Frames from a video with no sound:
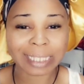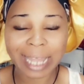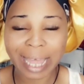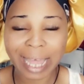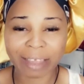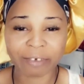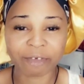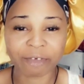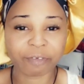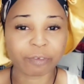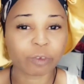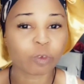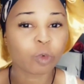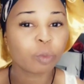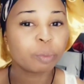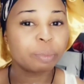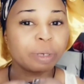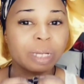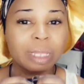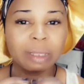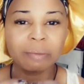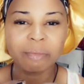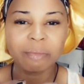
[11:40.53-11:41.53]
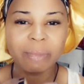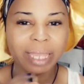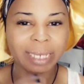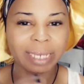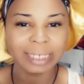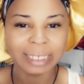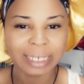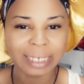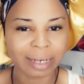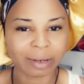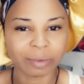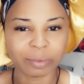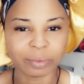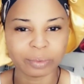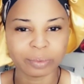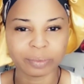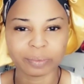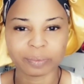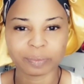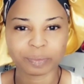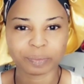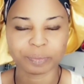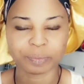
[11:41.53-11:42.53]
See this one again, the sum of
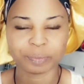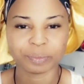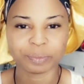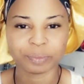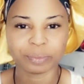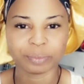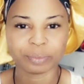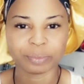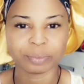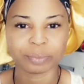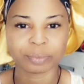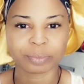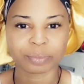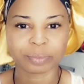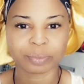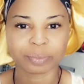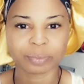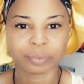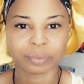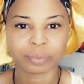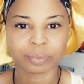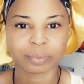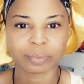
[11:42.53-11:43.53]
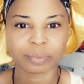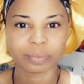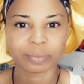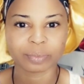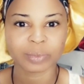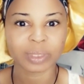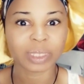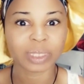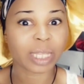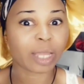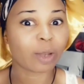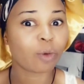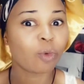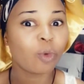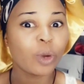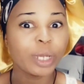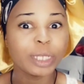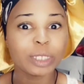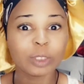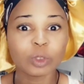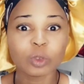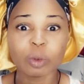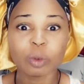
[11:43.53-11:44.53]
100,000 from my sister
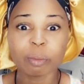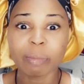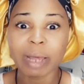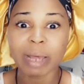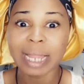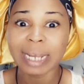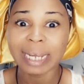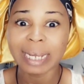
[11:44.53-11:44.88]
to her.